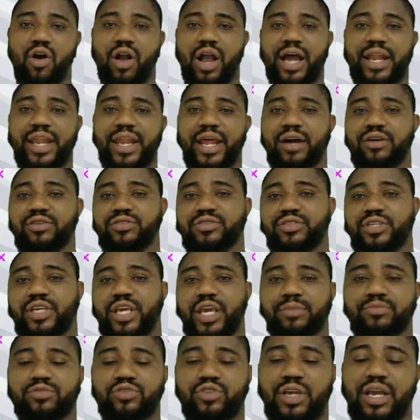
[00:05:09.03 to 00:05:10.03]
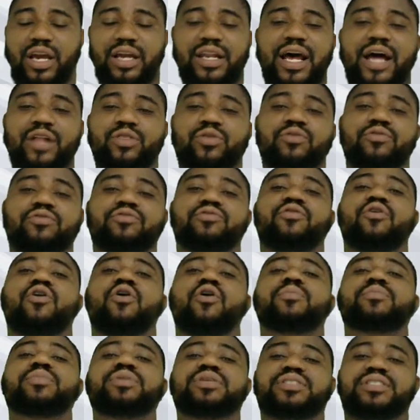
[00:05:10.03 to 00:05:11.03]
Organelles came together to
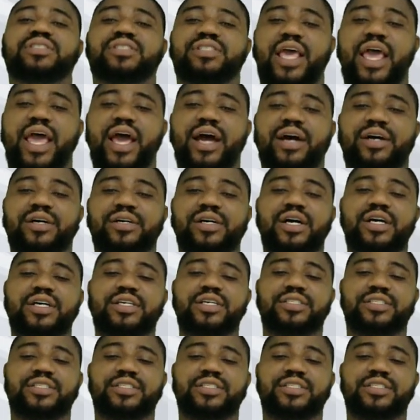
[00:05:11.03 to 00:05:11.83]
form cell.